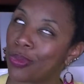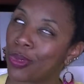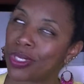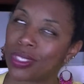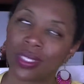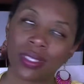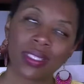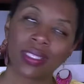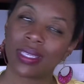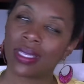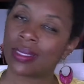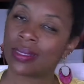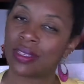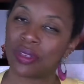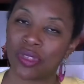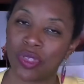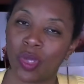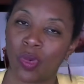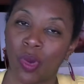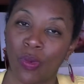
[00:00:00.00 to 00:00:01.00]
which is
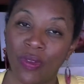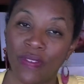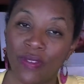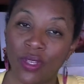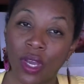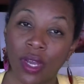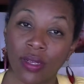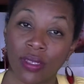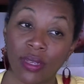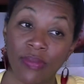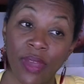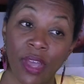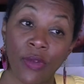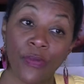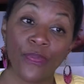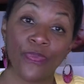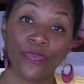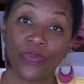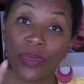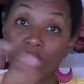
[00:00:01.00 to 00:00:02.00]
essentially what we've talked
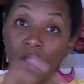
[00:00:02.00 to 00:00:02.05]
about.